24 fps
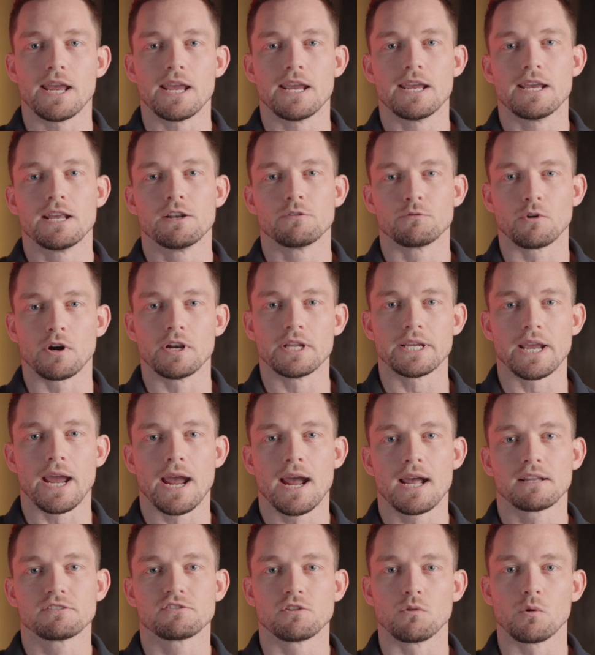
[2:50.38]
and running
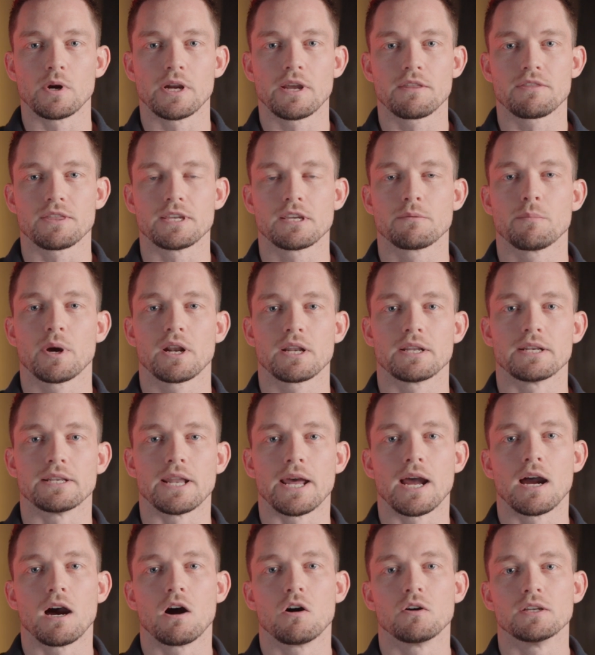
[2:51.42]
ads, the way I think about it
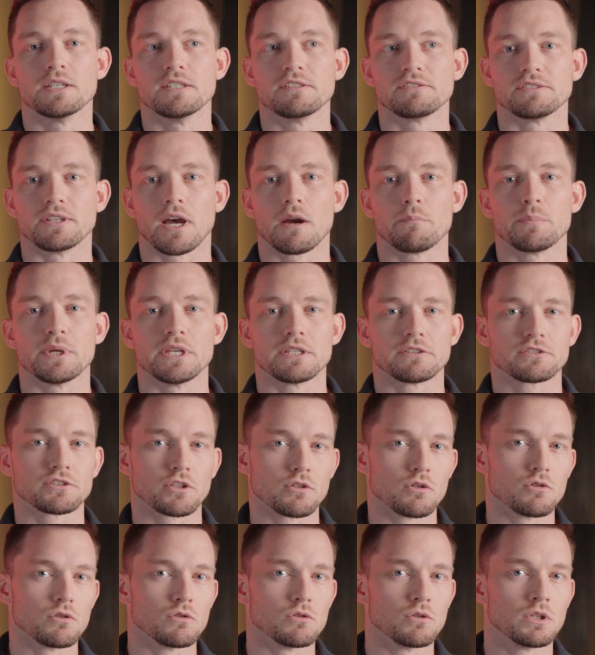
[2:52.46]
now is not being
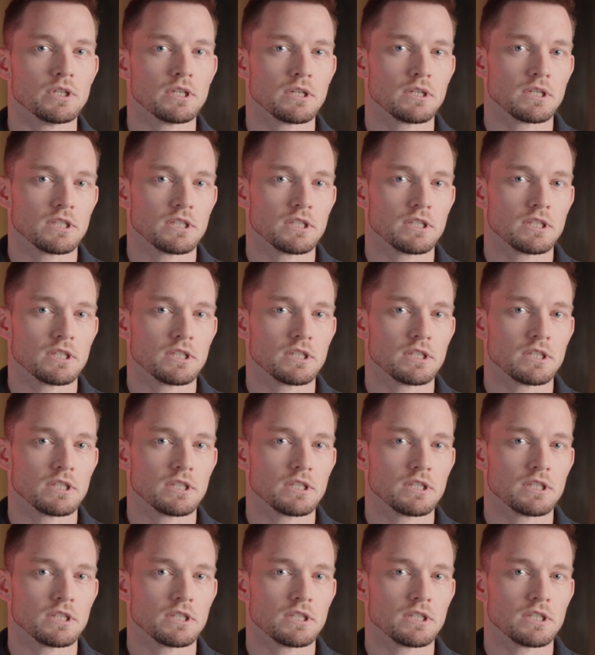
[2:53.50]
so